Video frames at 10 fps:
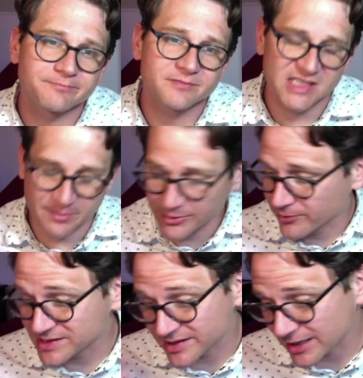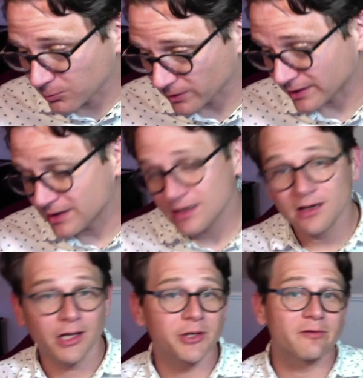It's a big reason that I work
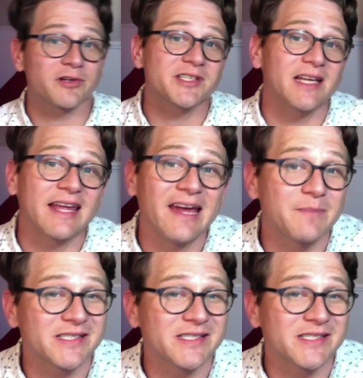on a university campus.